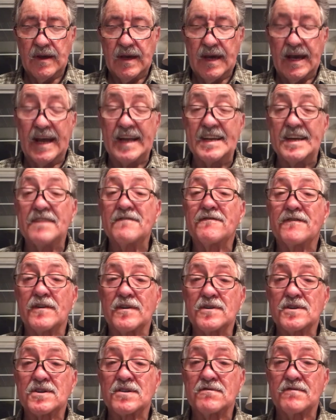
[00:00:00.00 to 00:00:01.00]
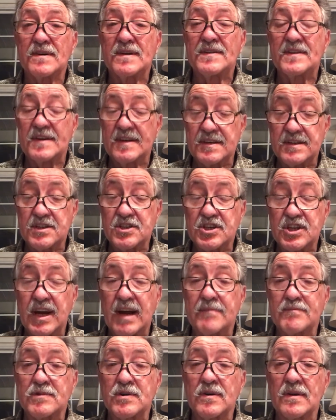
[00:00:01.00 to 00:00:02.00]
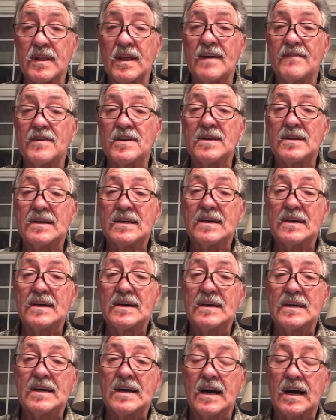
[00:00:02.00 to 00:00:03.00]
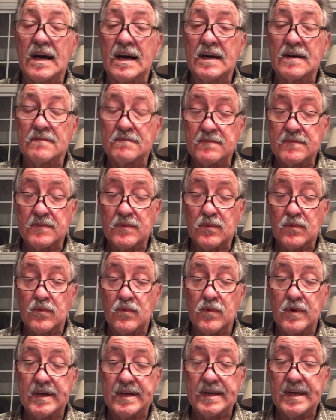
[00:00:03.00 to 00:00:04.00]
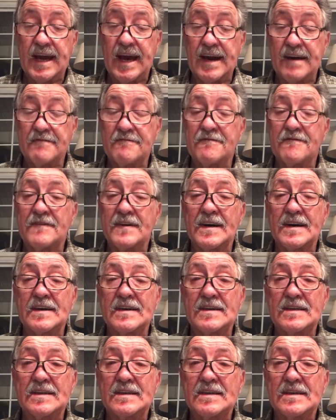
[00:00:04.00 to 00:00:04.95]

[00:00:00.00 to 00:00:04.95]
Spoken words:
And in 1 Corinthians chapter 11, we have